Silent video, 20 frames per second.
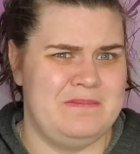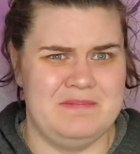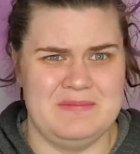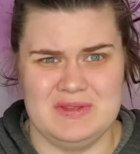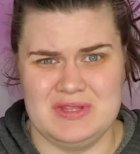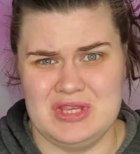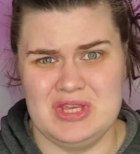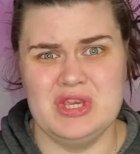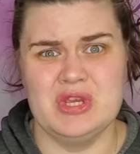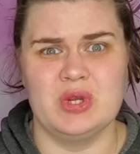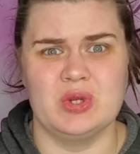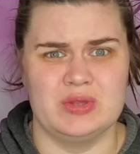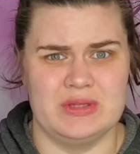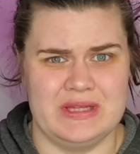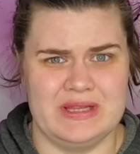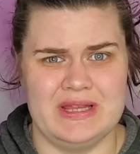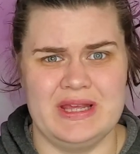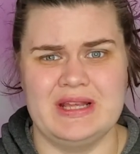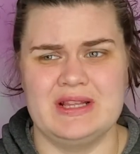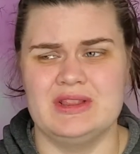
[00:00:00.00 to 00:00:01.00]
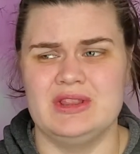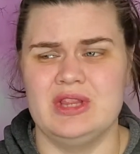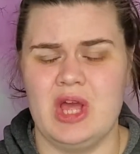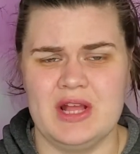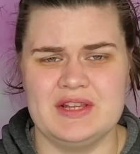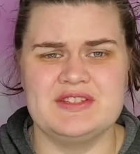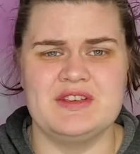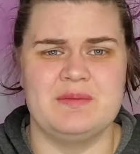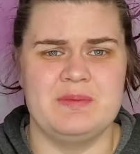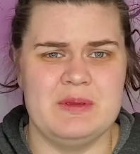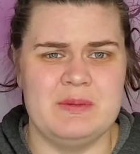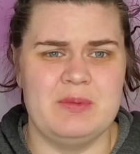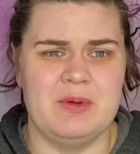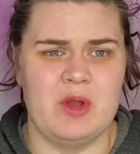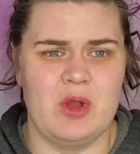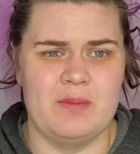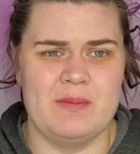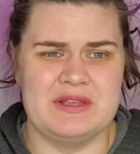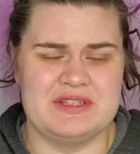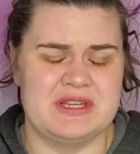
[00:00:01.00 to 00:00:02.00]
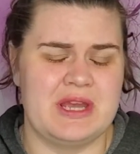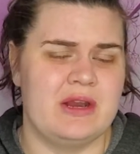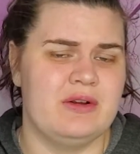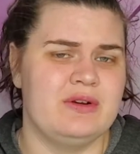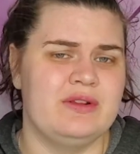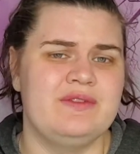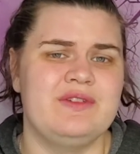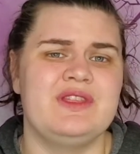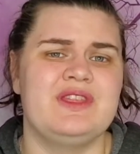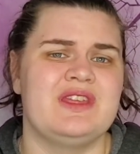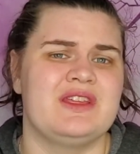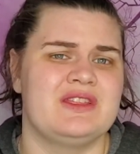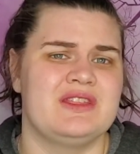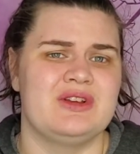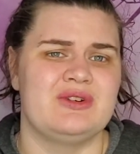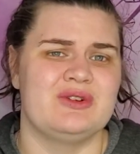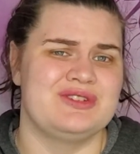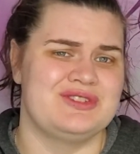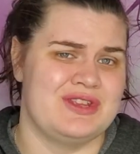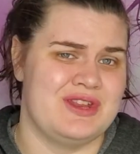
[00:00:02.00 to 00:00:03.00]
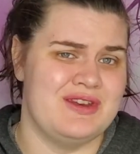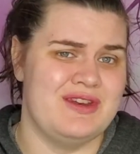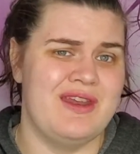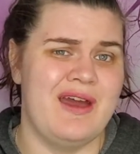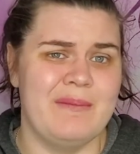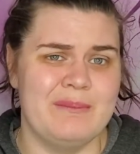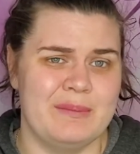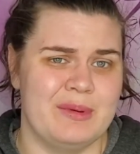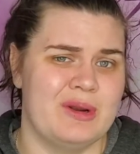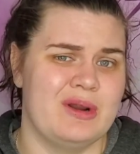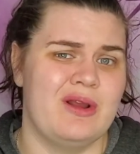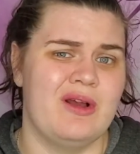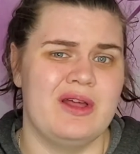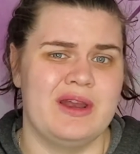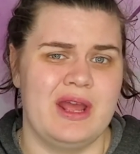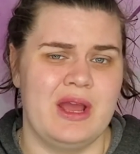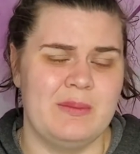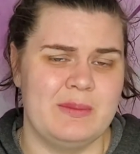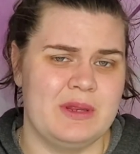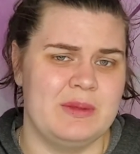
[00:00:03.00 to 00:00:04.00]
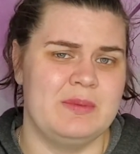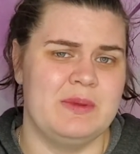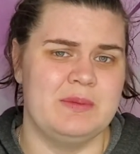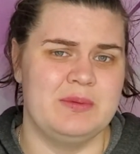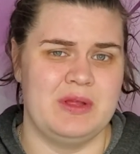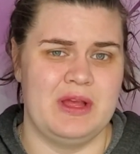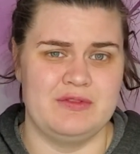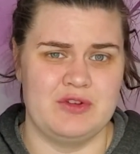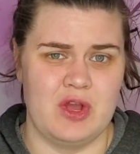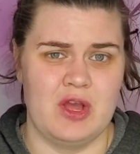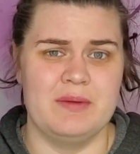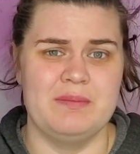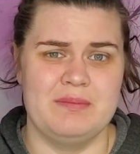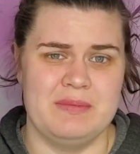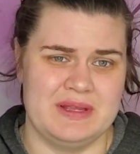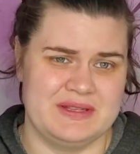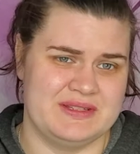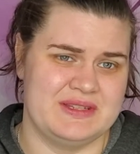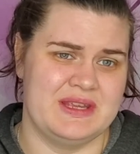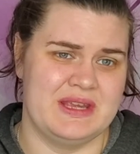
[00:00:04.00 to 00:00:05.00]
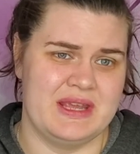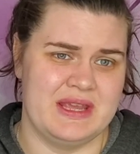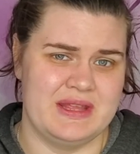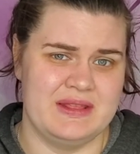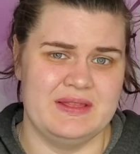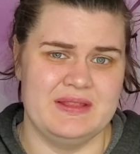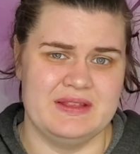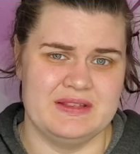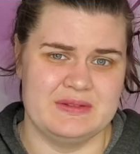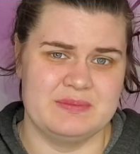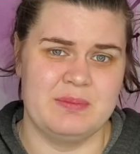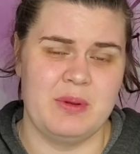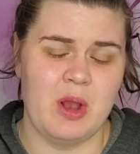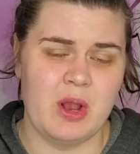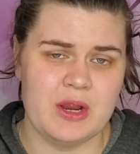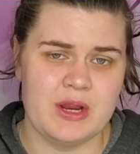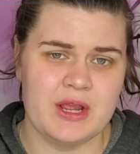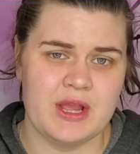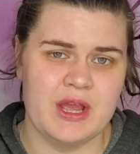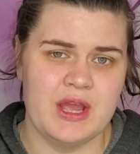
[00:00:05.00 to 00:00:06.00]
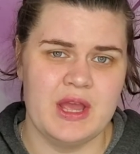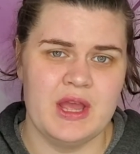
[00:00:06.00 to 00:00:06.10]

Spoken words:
yearly. Like, lots of people go missing. I don't even think there is a number on how many people have gone missing in this park,